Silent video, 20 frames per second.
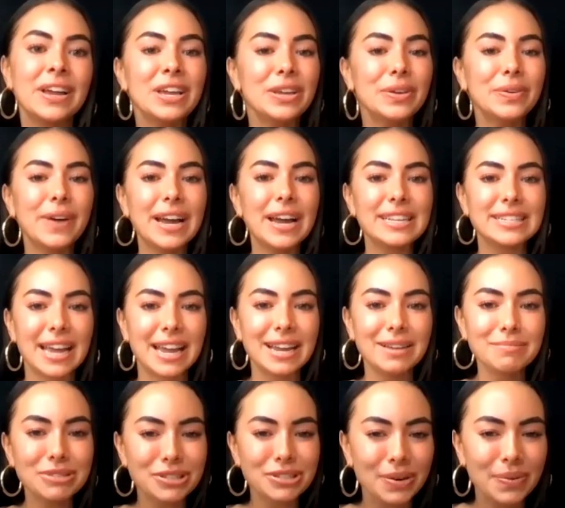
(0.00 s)
You guys,
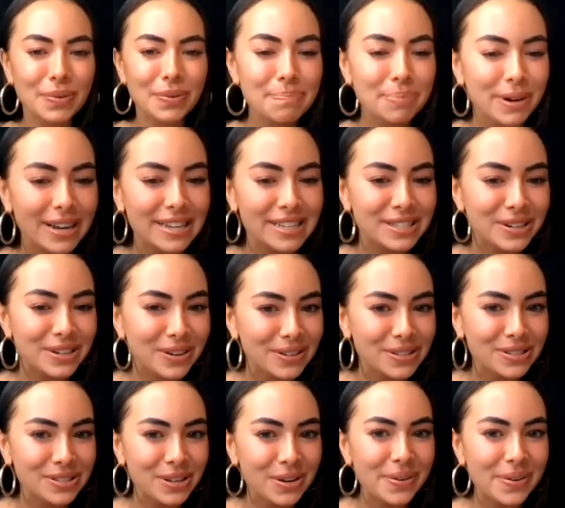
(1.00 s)
I'm so impressed
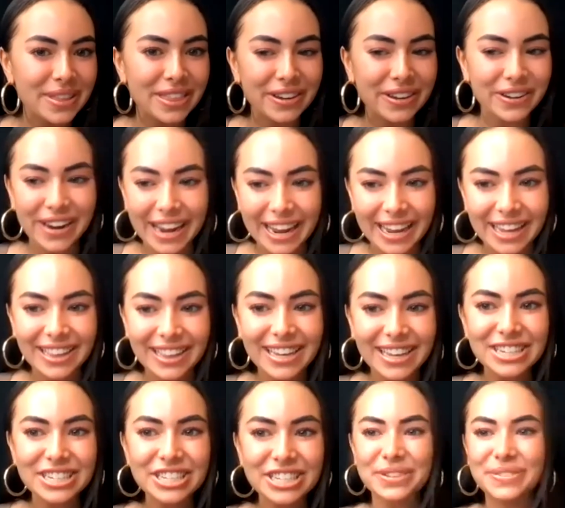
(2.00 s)
also with your
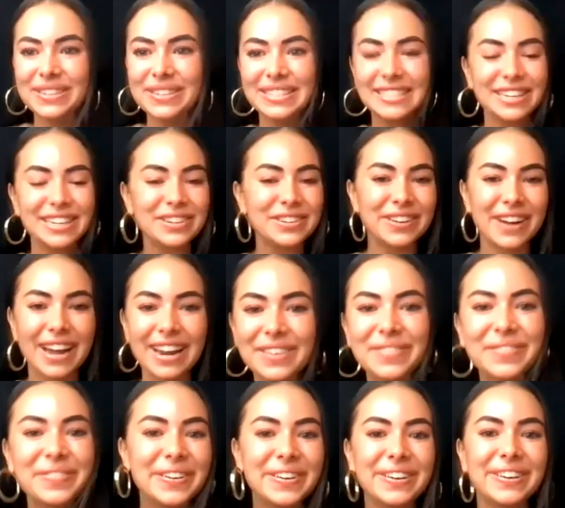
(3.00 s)
English. It was
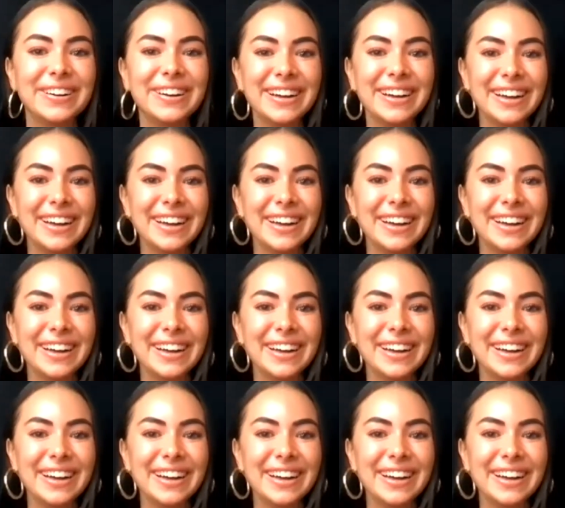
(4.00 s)
incredible.